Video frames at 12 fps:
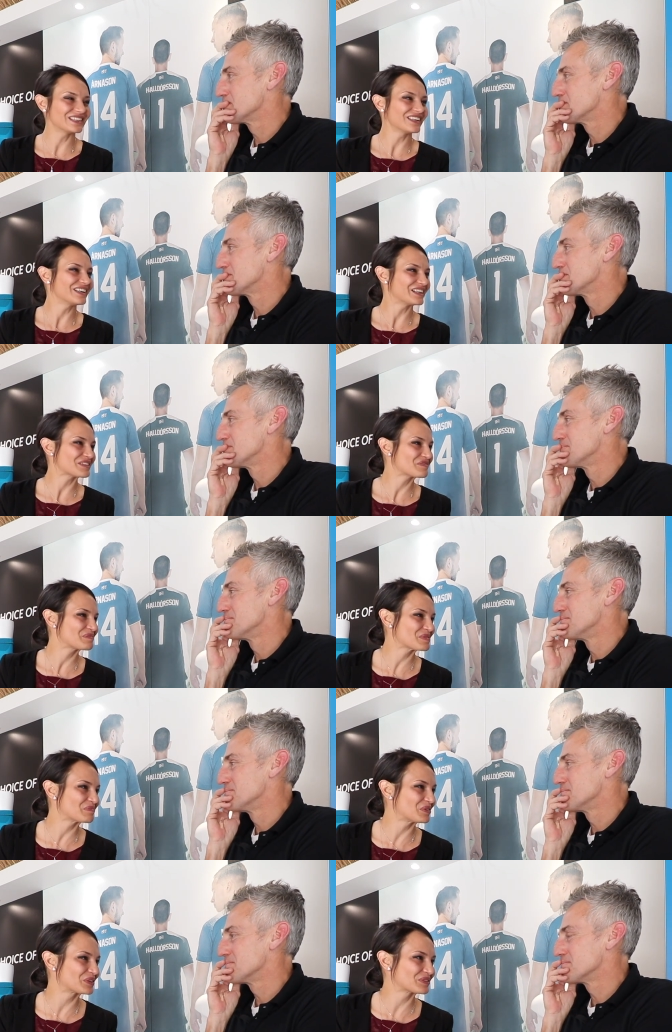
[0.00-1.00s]
Speaker 1: alive,
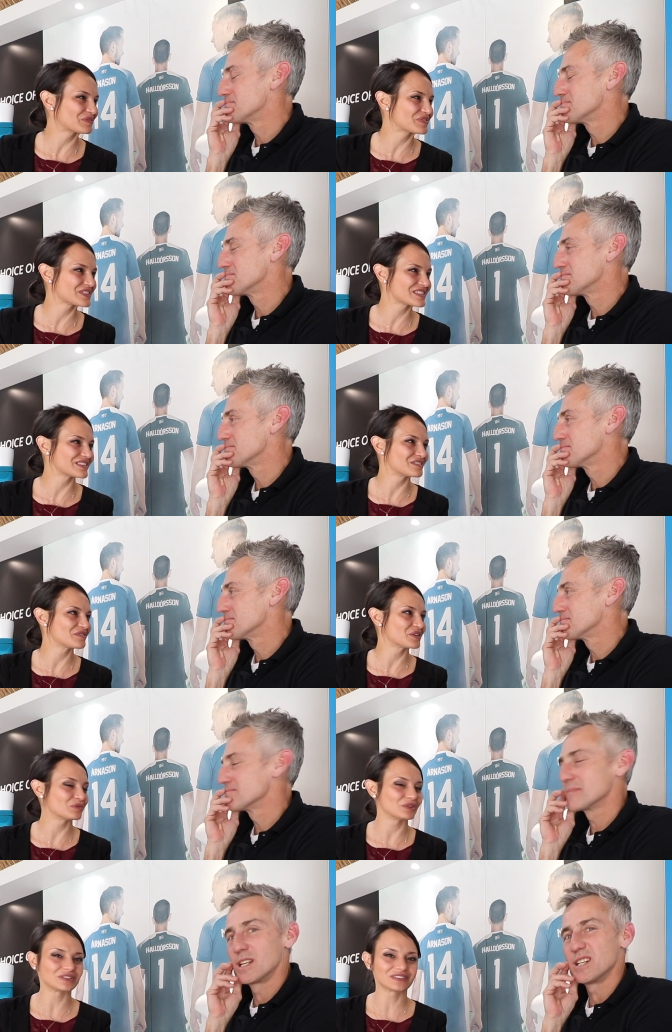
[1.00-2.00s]
be part of this
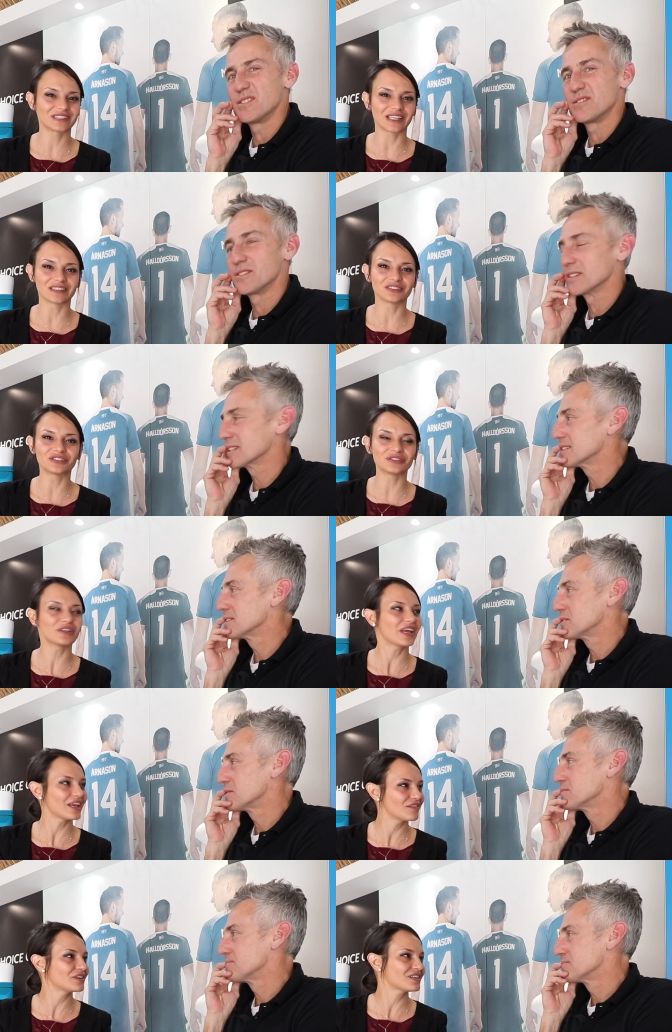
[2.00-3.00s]
living world, Live. and do
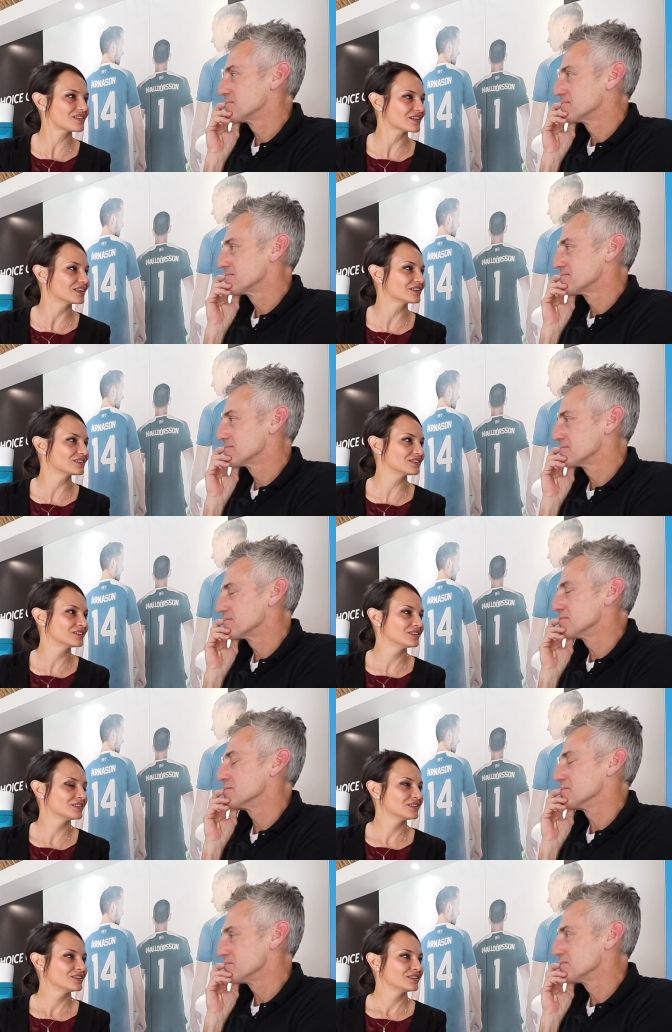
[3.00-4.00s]
everything
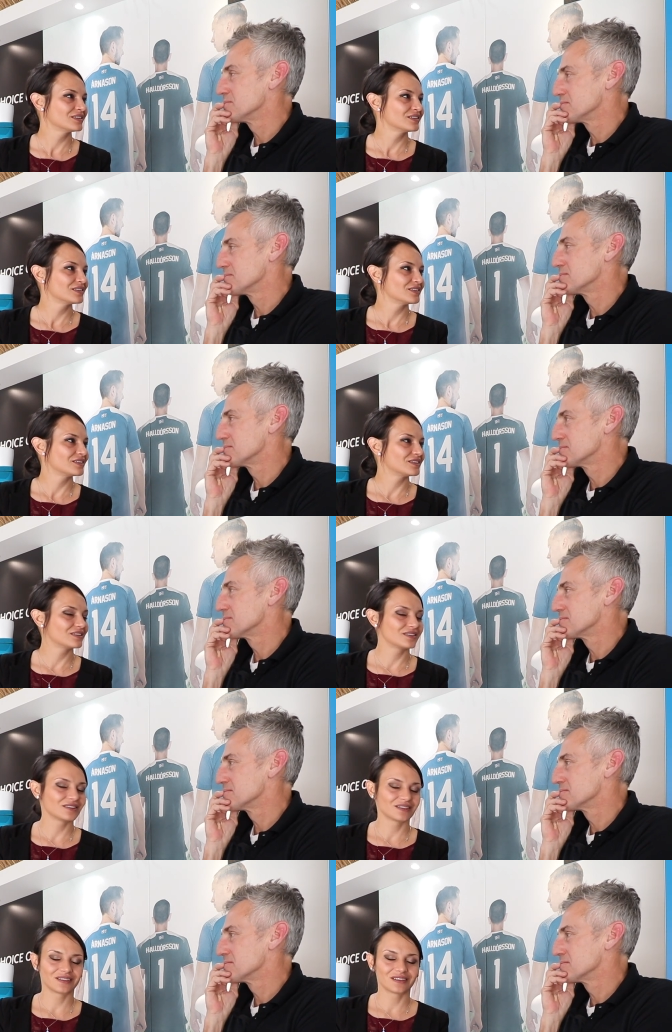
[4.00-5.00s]
mm.
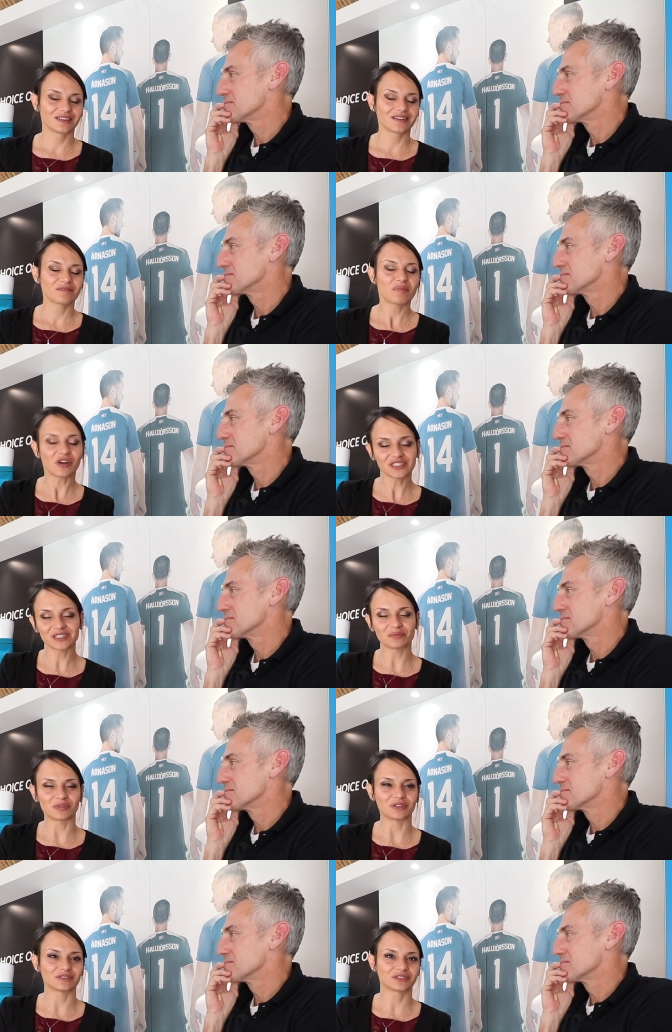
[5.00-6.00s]

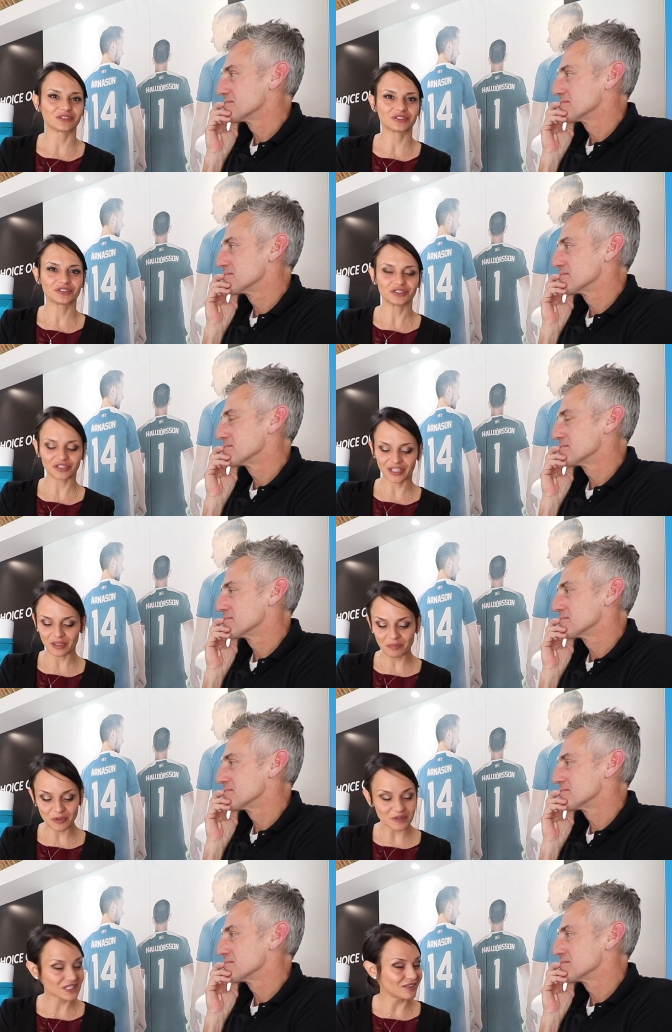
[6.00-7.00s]
possible to
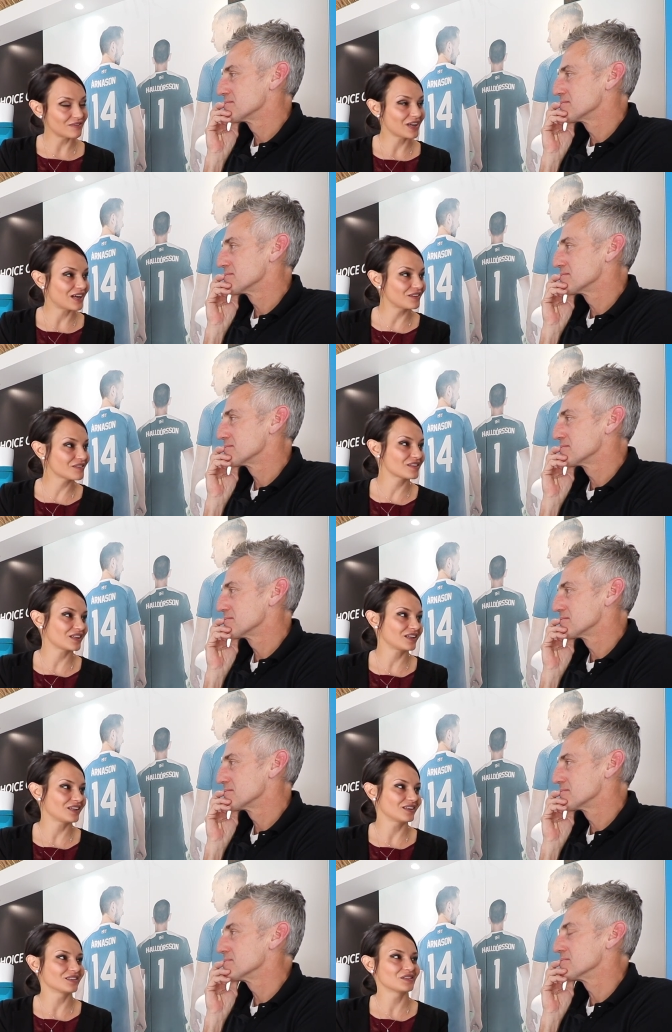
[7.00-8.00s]
keep yourself
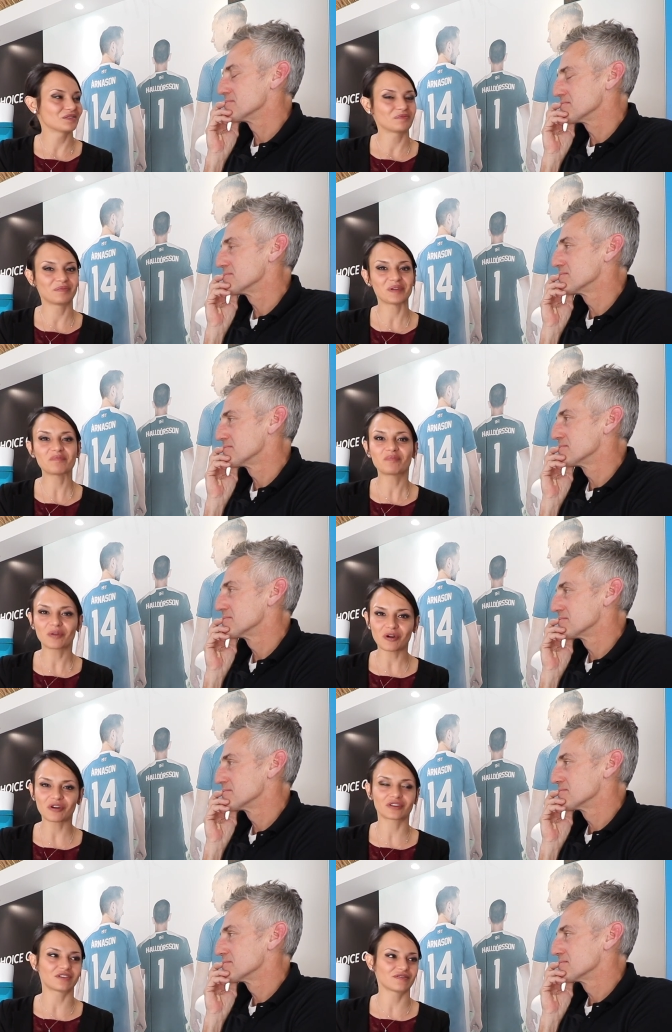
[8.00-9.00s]
healthy, mm. be
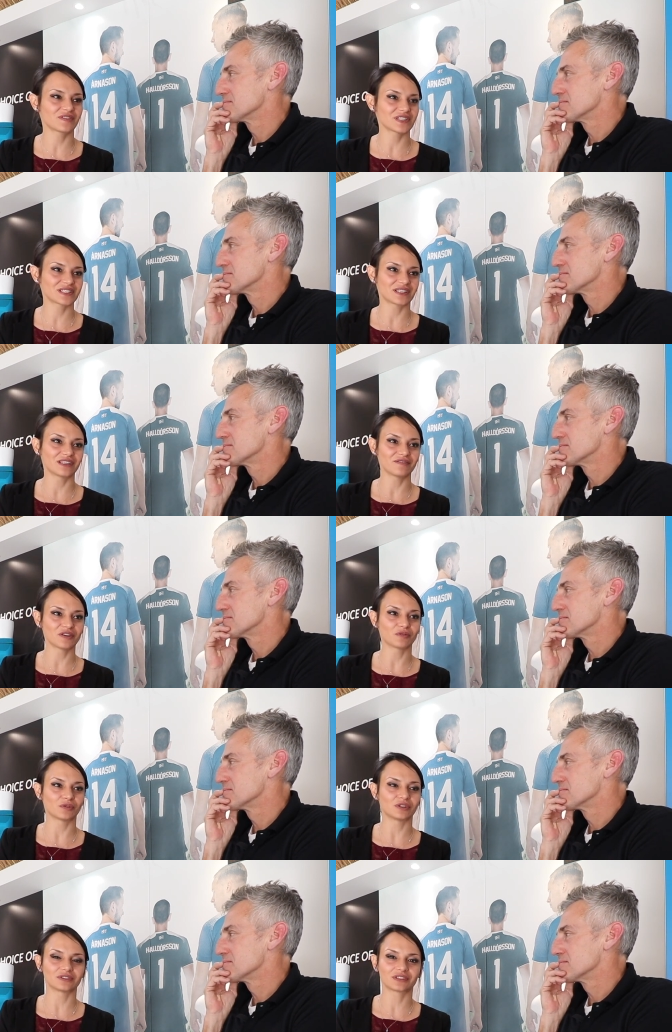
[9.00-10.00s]
part of this
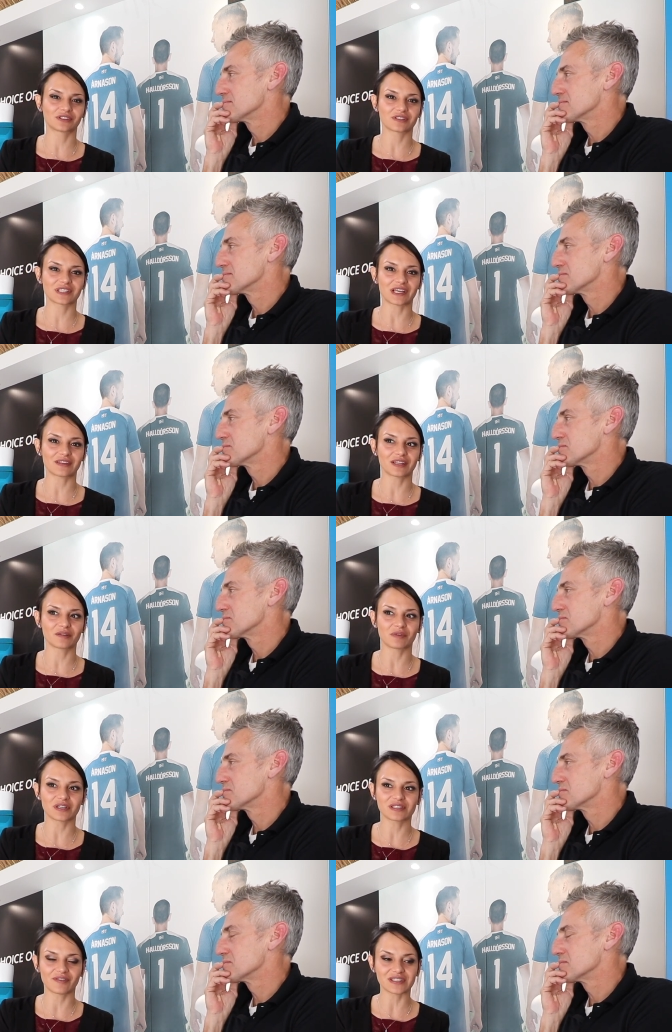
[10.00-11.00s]
living world because I think
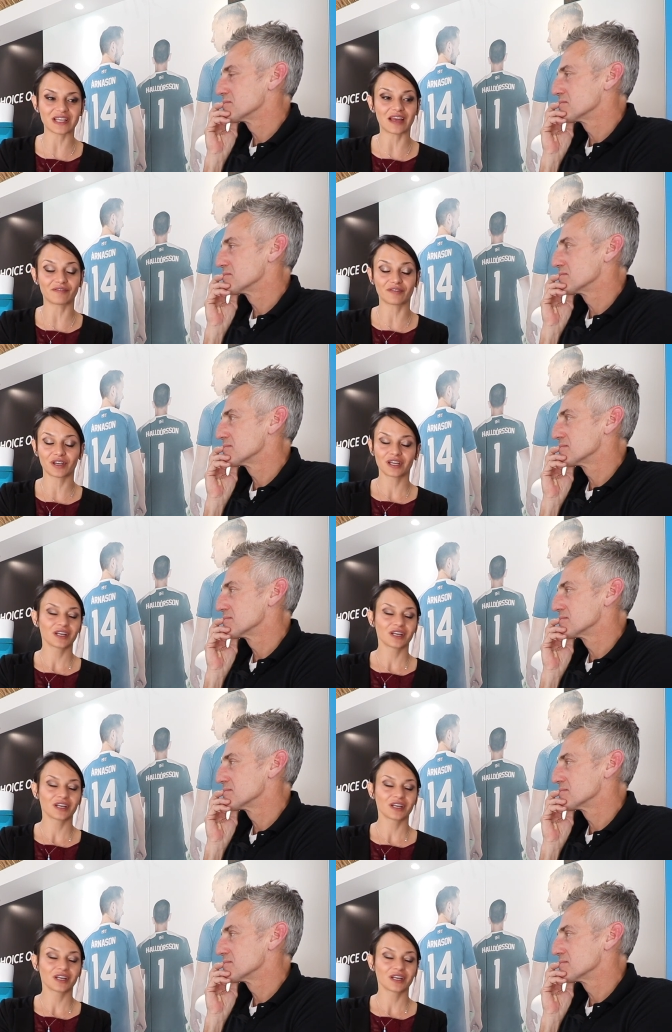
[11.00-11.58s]
most of us have